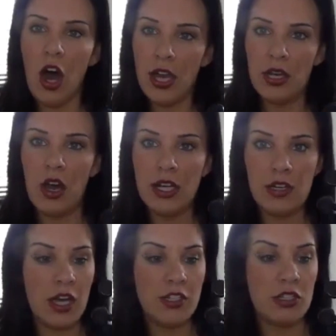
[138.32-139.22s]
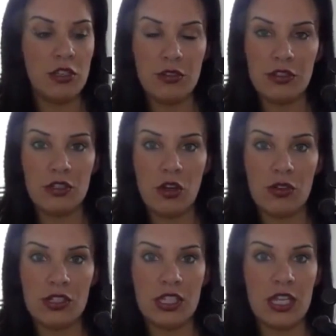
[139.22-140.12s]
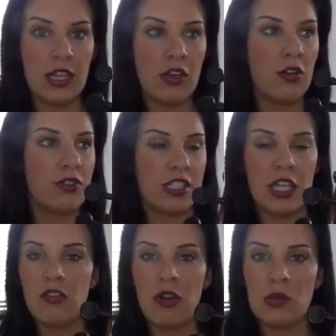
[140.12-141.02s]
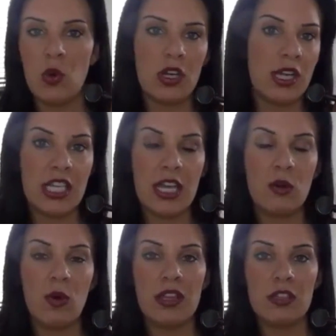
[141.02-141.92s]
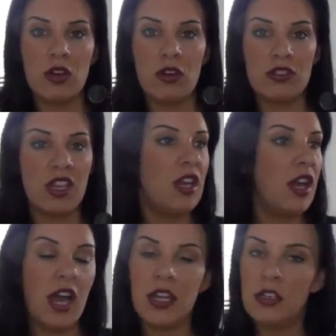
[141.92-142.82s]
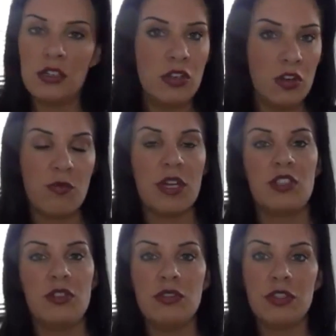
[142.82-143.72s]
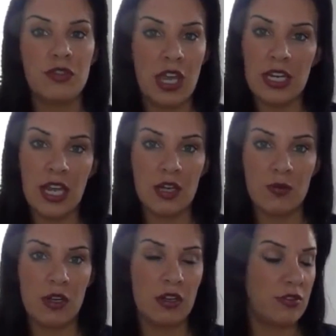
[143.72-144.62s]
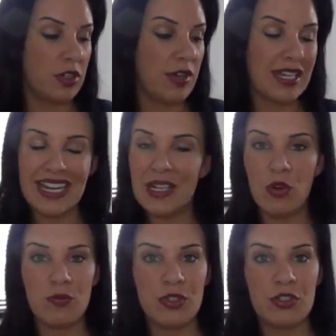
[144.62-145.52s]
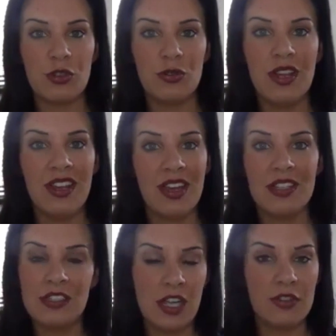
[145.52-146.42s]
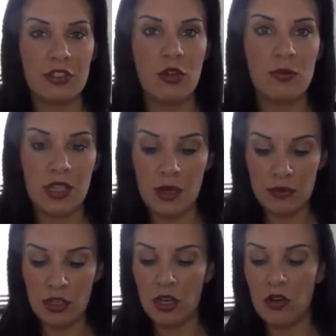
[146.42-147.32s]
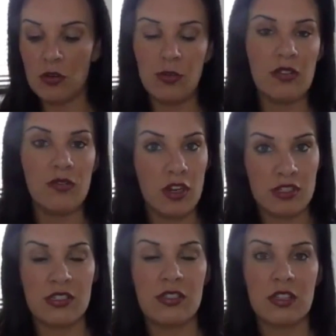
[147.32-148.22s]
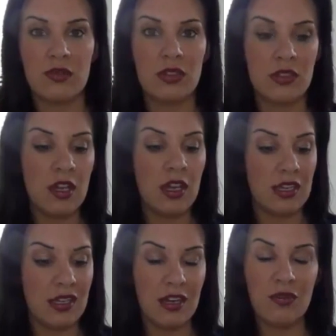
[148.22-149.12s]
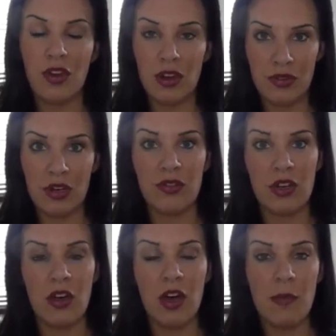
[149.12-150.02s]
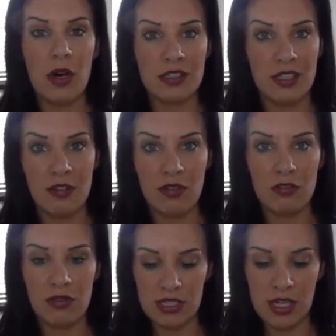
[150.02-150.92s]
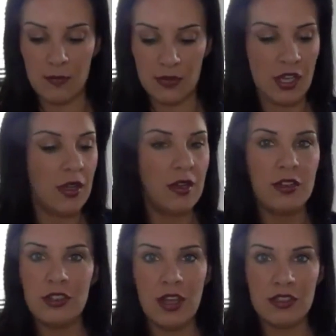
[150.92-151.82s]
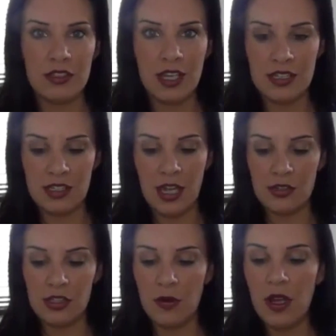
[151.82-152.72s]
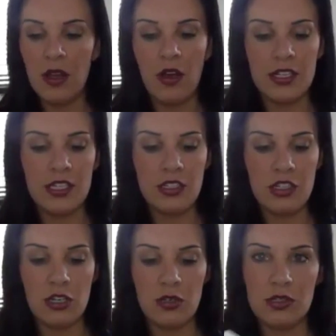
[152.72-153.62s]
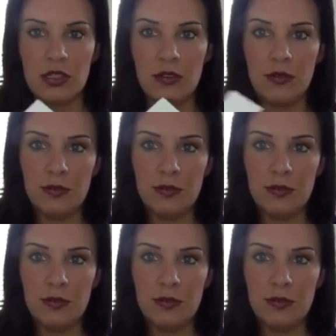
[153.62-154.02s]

I do use the dots, and then after, say, grade 1, I take away the dots, and none of my students have had any problems at all, and it's never stopped them going on and being very successful and getting very, very, very high marks in their other exams. So that's that. So I did use,